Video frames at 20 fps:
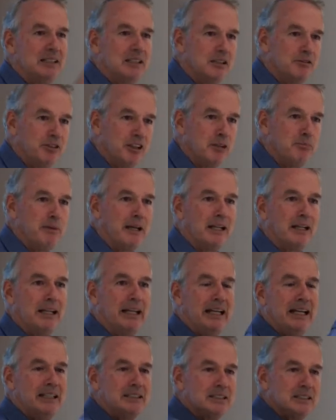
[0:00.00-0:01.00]
for the Middle
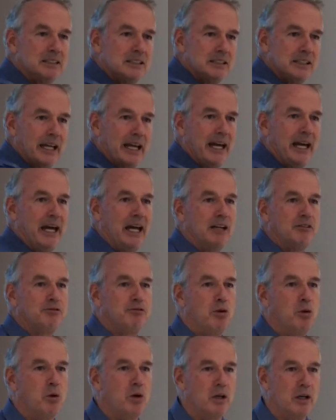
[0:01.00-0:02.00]
East, and
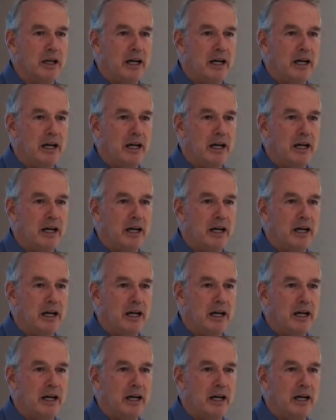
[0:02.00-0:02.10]
for,